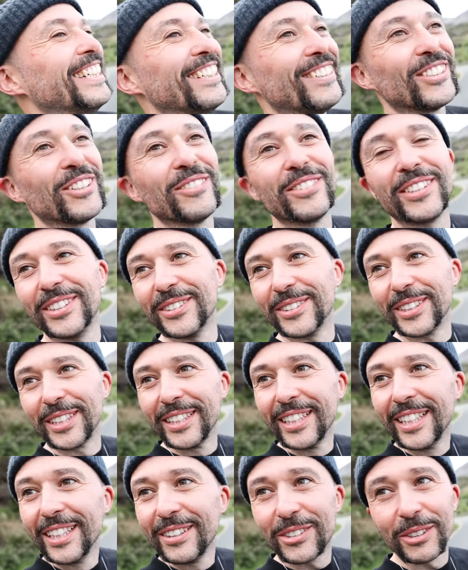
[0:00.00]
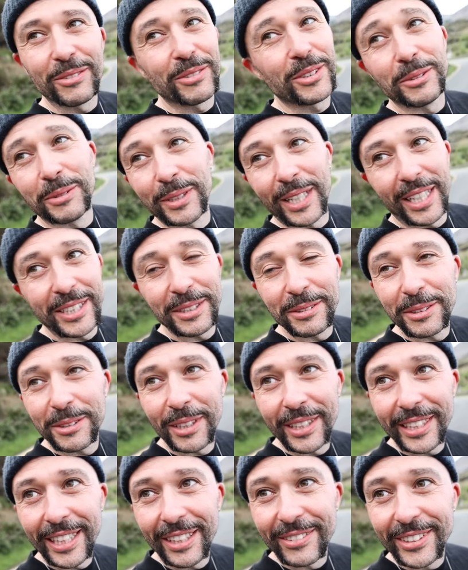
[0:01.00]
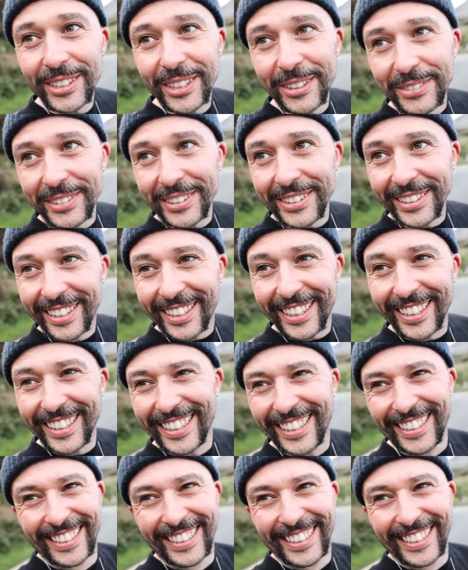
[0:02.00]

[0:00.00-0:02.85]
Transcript: It's obviously the one Andy was trying to get rid of, wasn't it?